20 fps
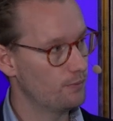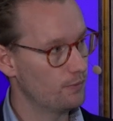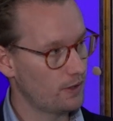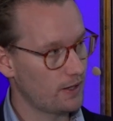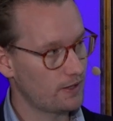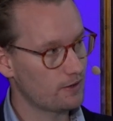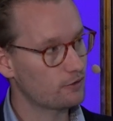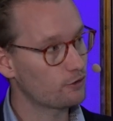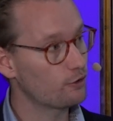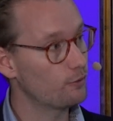
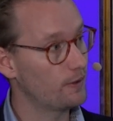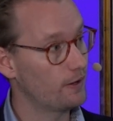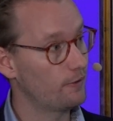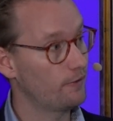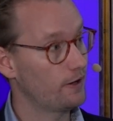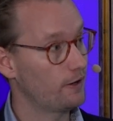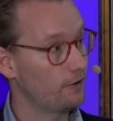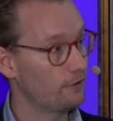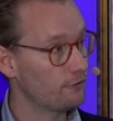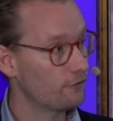entry
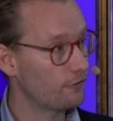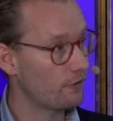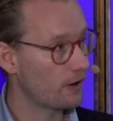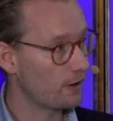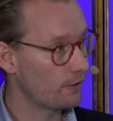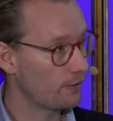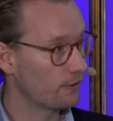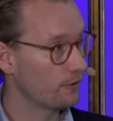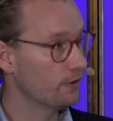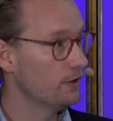barrier for
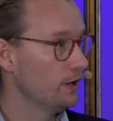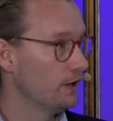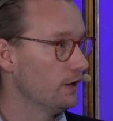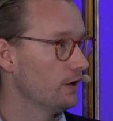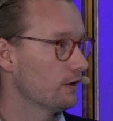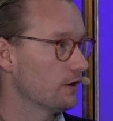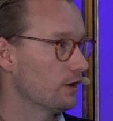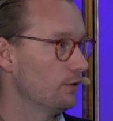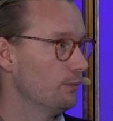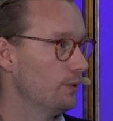our
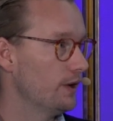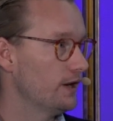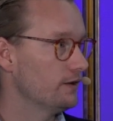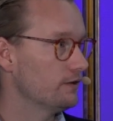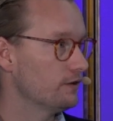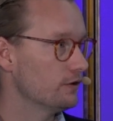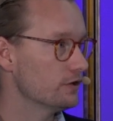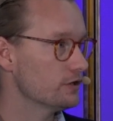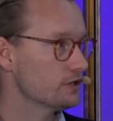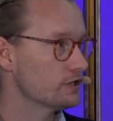
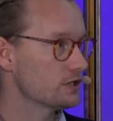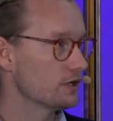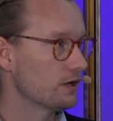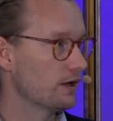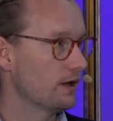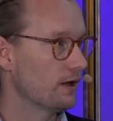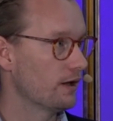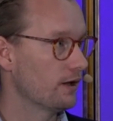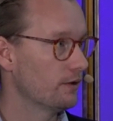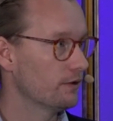competitors.
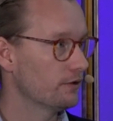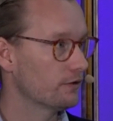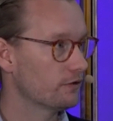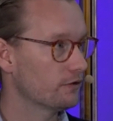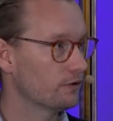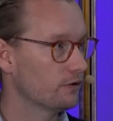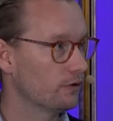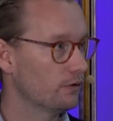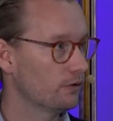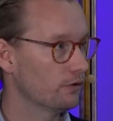
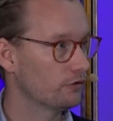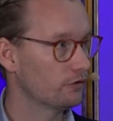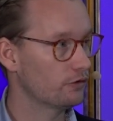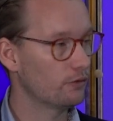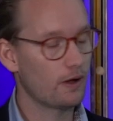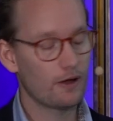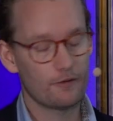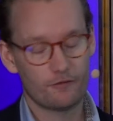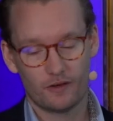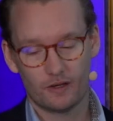So
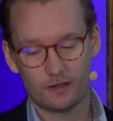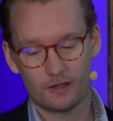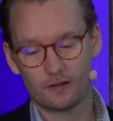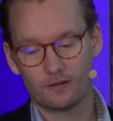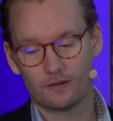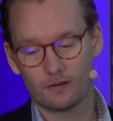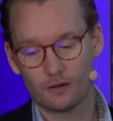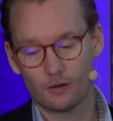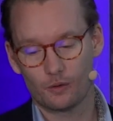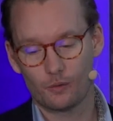I think
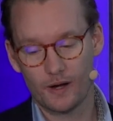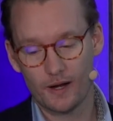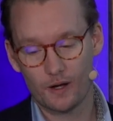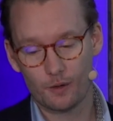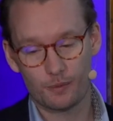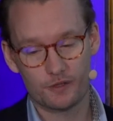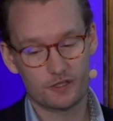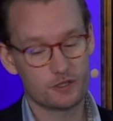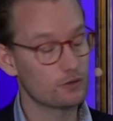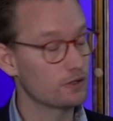that's a great
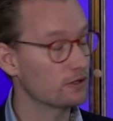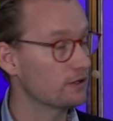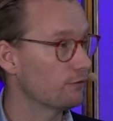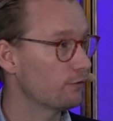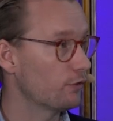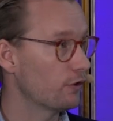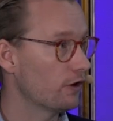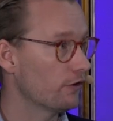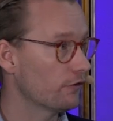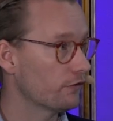opportunity
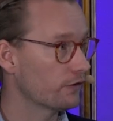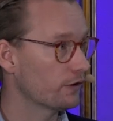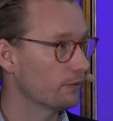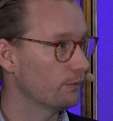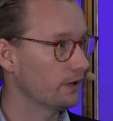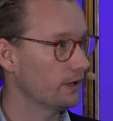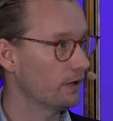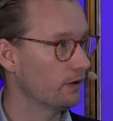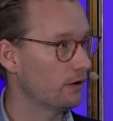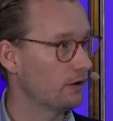for us that
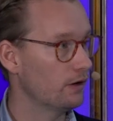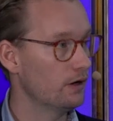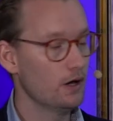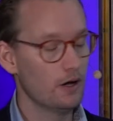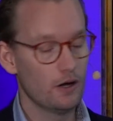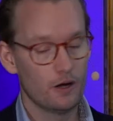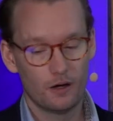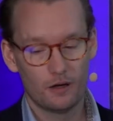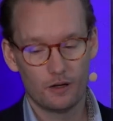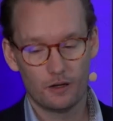we are
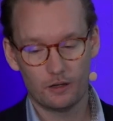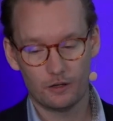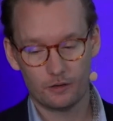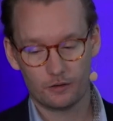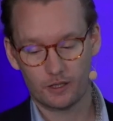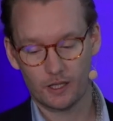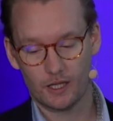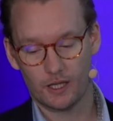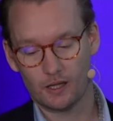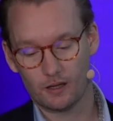
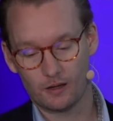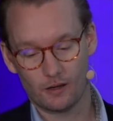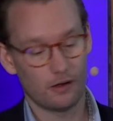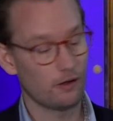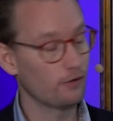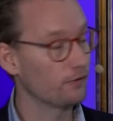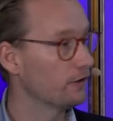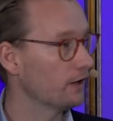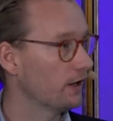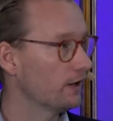looking
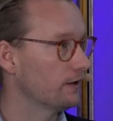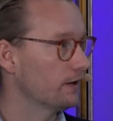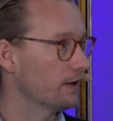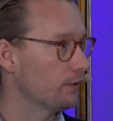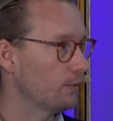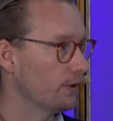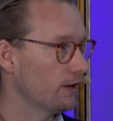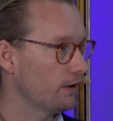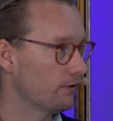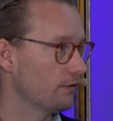on, and that
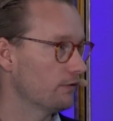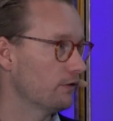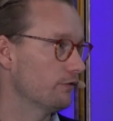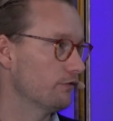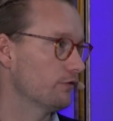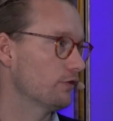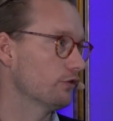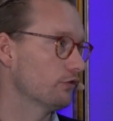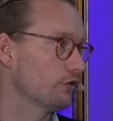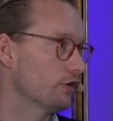we are of
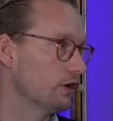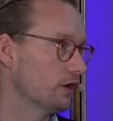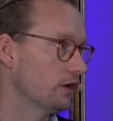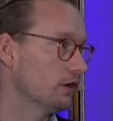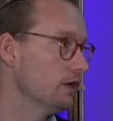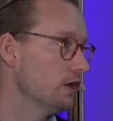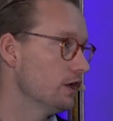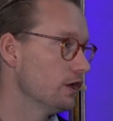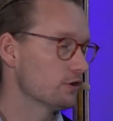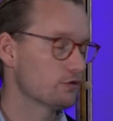course going to
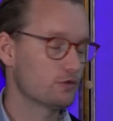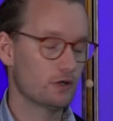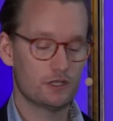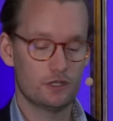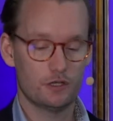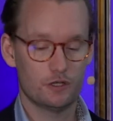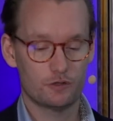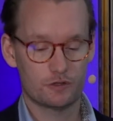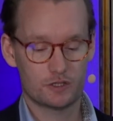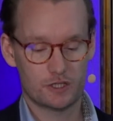try to
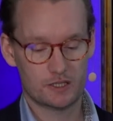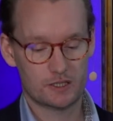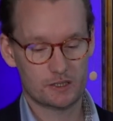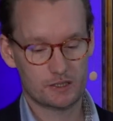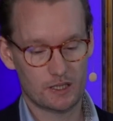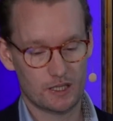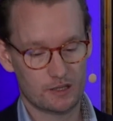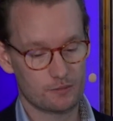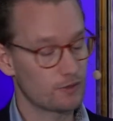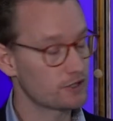use
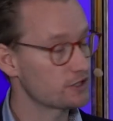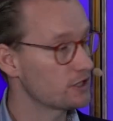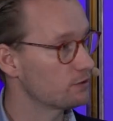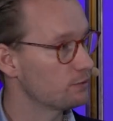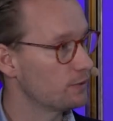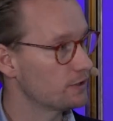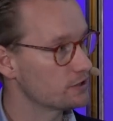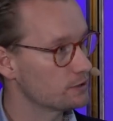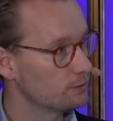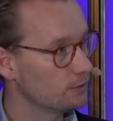as much as
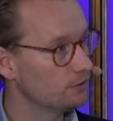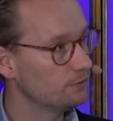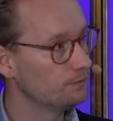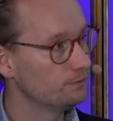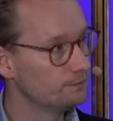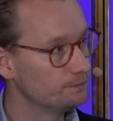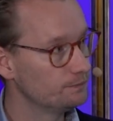possible.